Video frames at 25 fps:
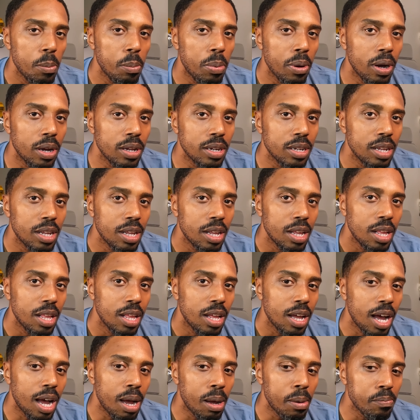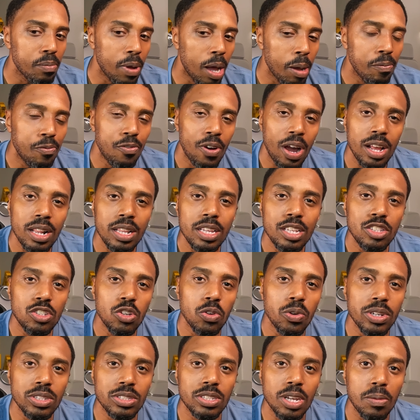But I'm finally
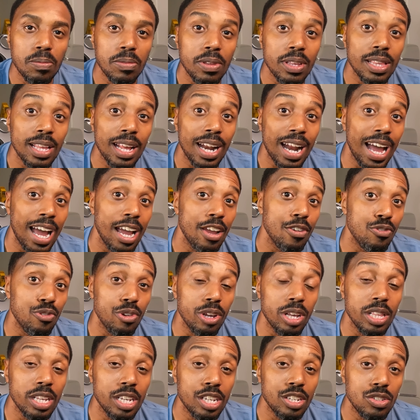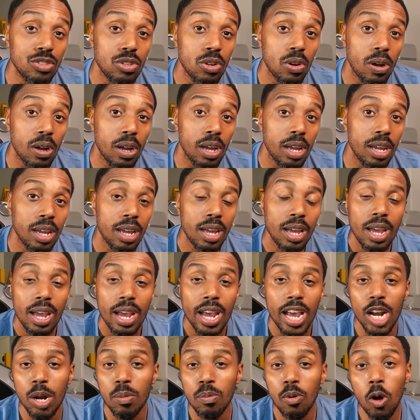doing something that I really enjoy,
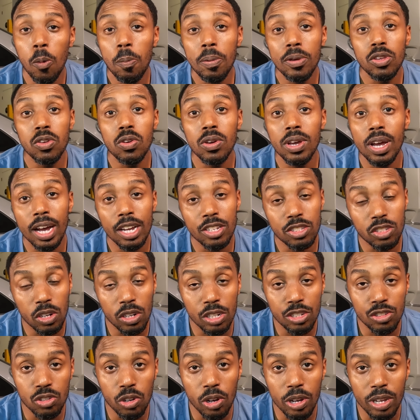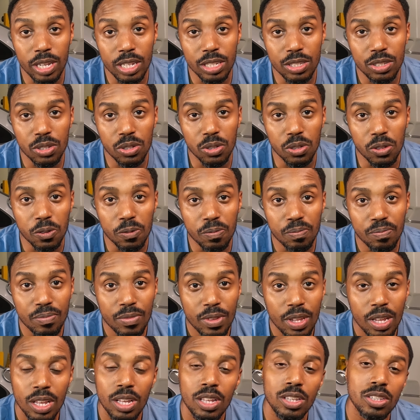and I'm hoping you guys are enjoying it too.
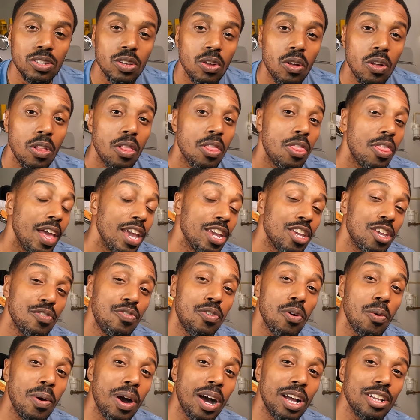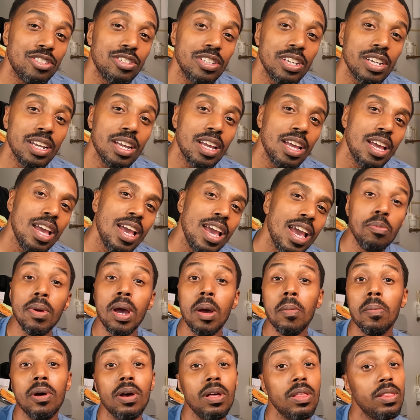So thank you for watching.
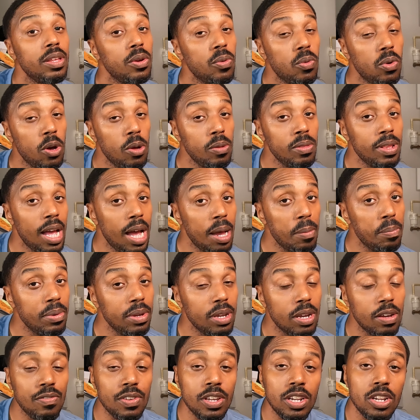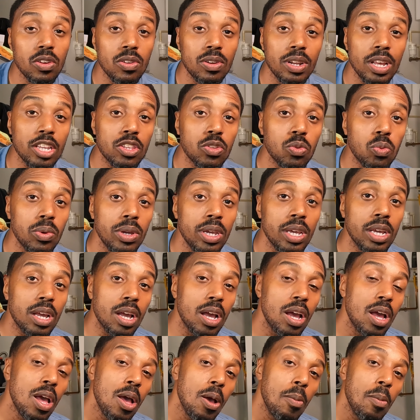Remember, there will not be a video next week,